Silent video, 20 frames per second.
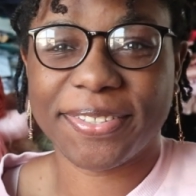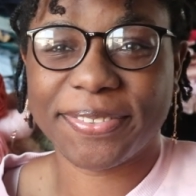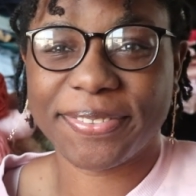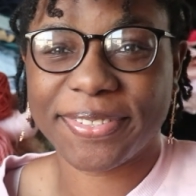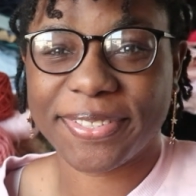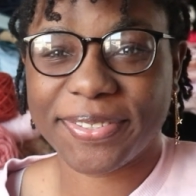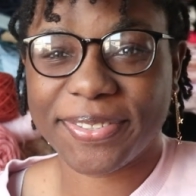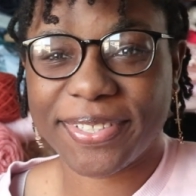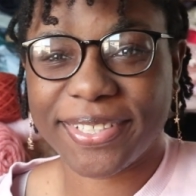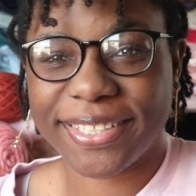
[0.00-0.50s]

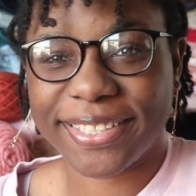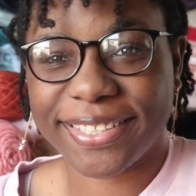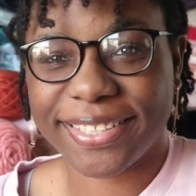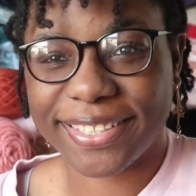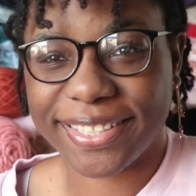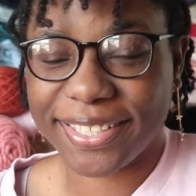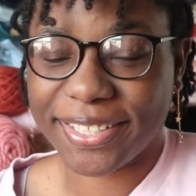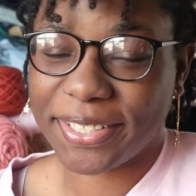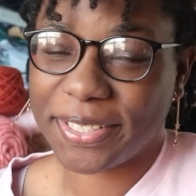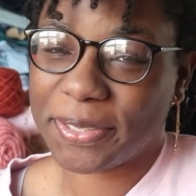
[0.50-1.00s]
everyone
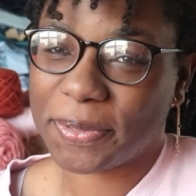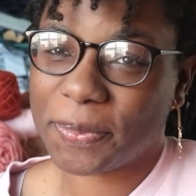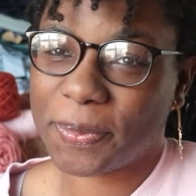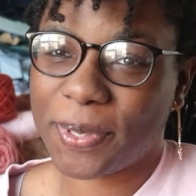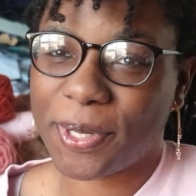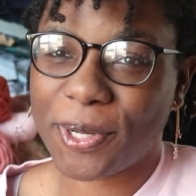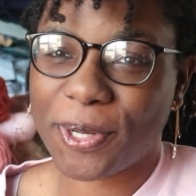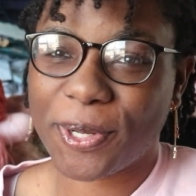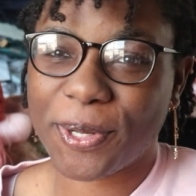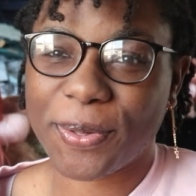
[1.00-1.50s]
and
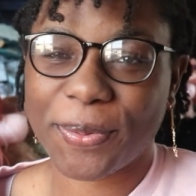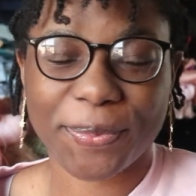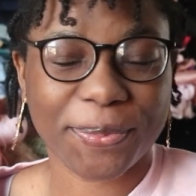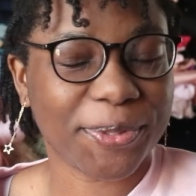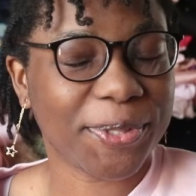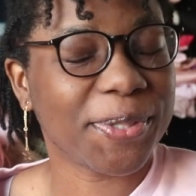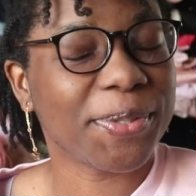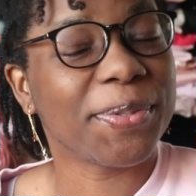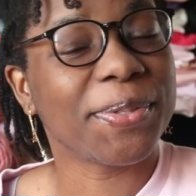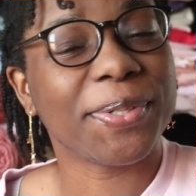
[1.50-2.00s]
welcome
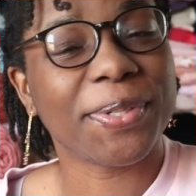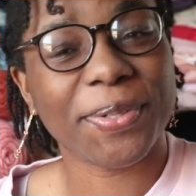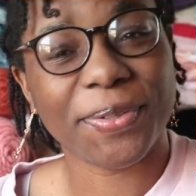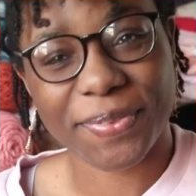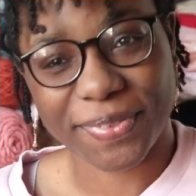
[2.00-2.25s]
to a new